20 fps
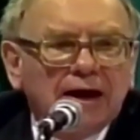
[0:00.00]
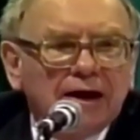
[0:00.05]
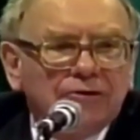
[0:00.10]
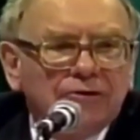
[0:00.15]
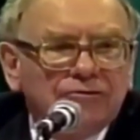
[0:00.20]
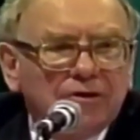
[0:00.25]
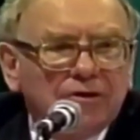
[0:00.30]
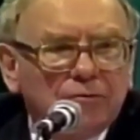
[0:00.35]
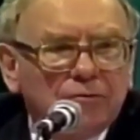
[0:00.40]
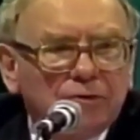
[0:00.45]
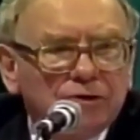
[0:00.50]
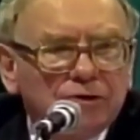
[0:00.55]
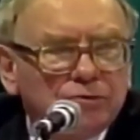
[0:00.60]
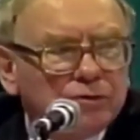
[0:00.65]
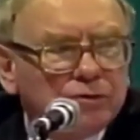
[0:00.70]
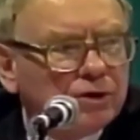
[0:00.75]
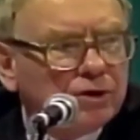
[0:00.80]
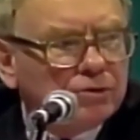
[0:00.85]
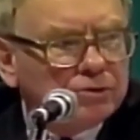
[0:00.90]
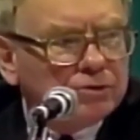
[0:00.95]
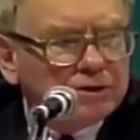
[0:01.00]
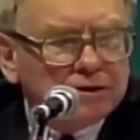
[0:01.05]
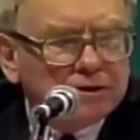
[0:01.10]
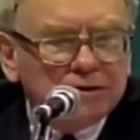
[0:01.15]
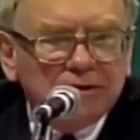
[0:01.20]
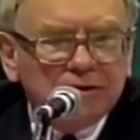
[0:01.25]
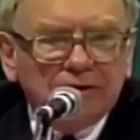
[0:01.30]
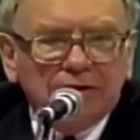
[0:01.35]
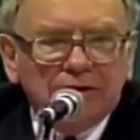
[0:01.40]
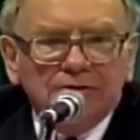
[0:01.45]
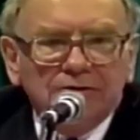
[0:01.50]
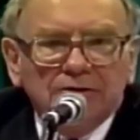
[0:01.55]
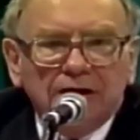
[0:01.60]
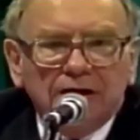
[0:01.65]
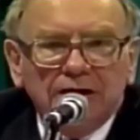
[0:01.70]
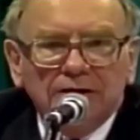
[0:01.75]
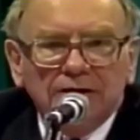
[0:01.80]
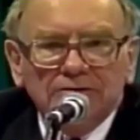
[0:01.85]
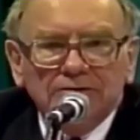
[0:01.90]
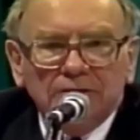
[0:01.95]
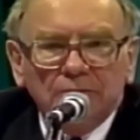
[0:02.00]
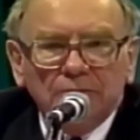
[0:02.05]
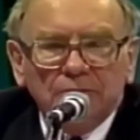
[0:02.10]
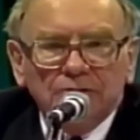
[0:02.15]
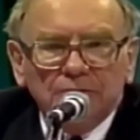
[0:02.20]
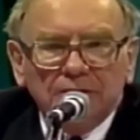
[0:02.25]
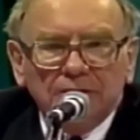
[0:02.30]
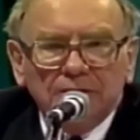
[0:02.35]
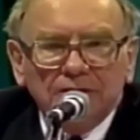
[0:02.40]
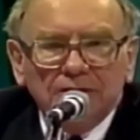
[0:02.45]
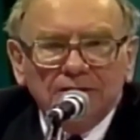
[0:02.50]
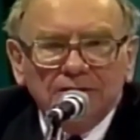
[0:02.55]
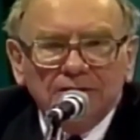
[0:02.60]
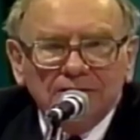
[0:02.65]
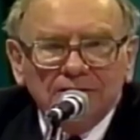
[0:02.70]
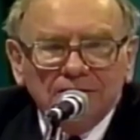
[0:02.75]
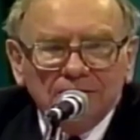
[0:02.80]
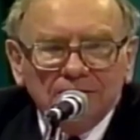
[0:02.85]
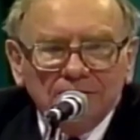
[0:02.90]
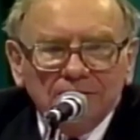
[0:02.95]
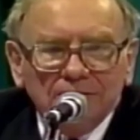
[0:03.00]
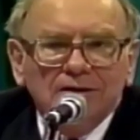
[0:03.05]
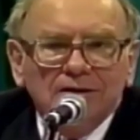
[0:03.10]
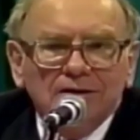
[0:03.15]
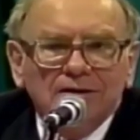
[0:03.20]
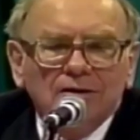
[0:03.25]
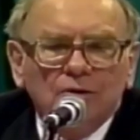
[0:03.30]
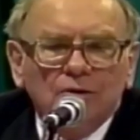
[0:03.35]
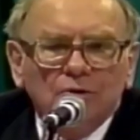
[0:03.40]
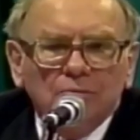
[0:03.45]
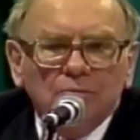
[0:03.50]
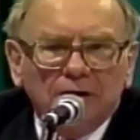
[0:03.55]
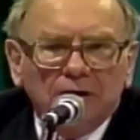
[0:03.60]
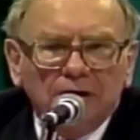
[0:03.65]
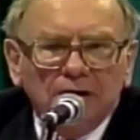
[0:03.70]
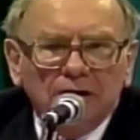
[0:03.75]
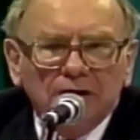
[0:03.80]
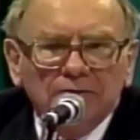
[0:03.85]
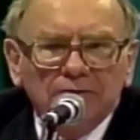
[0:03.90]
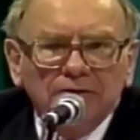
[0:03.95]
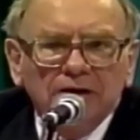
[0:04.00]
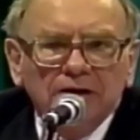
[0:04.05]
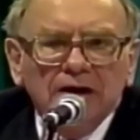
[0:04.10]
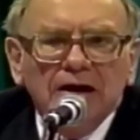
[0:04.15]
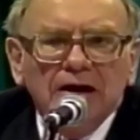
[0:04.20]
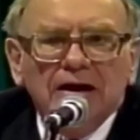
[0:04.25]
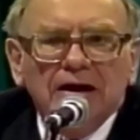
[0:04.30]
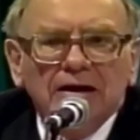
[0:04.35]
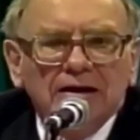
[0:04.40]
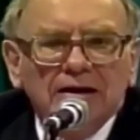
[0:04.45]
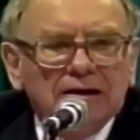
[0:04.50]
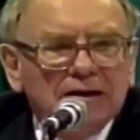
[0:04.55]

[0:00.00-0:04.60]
and some of which we own in their entirety, some of which we own part of.